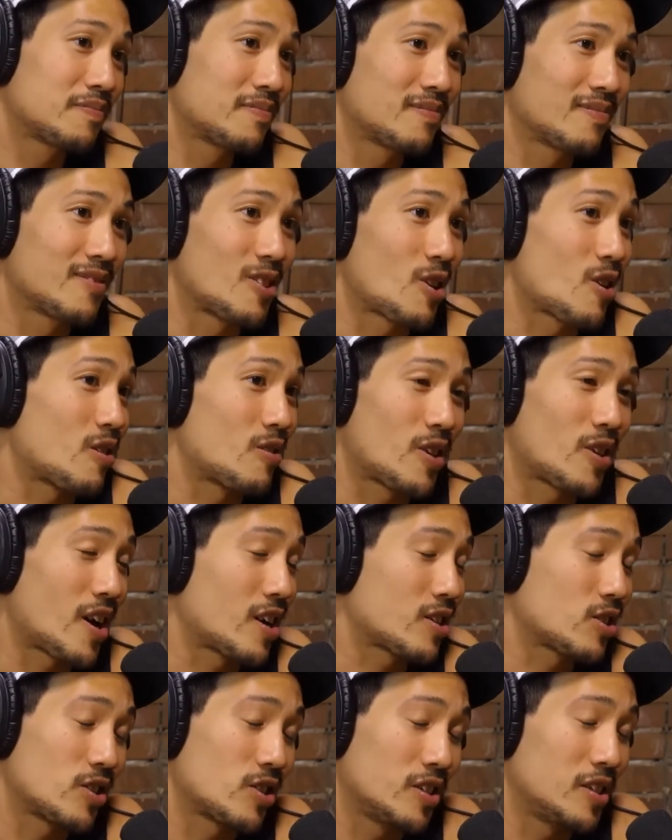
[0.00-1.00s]
Yeah, they're right.
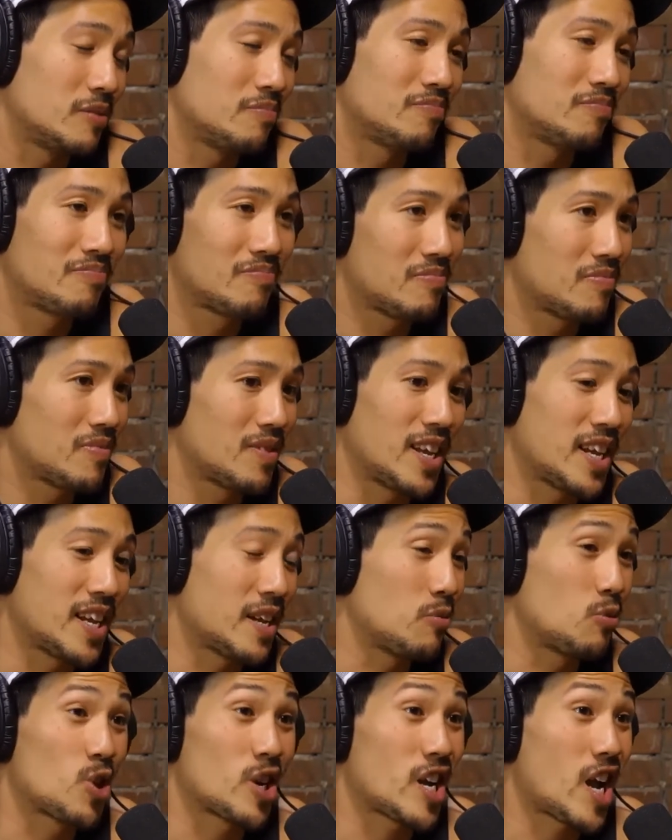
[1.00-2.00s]
Actually, I could
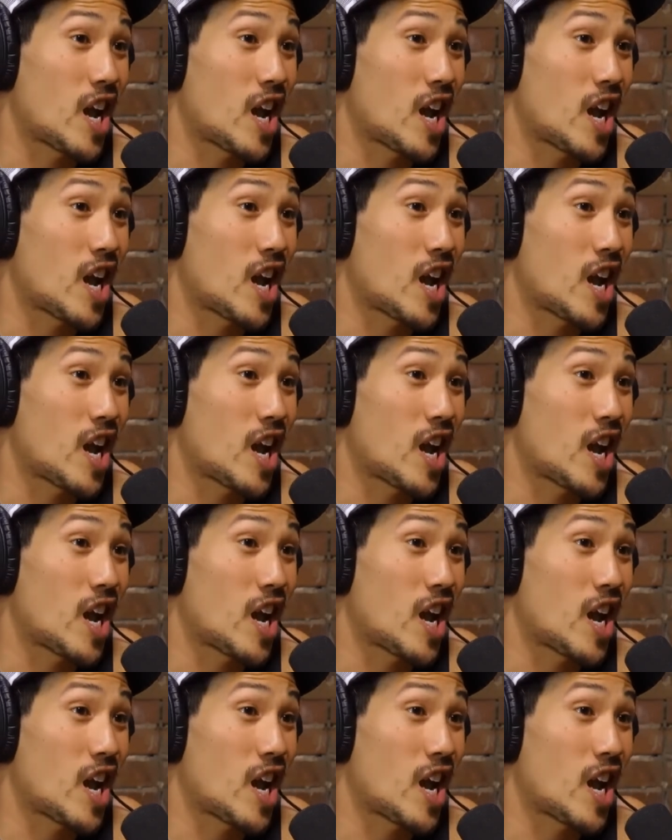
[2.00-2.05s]
build the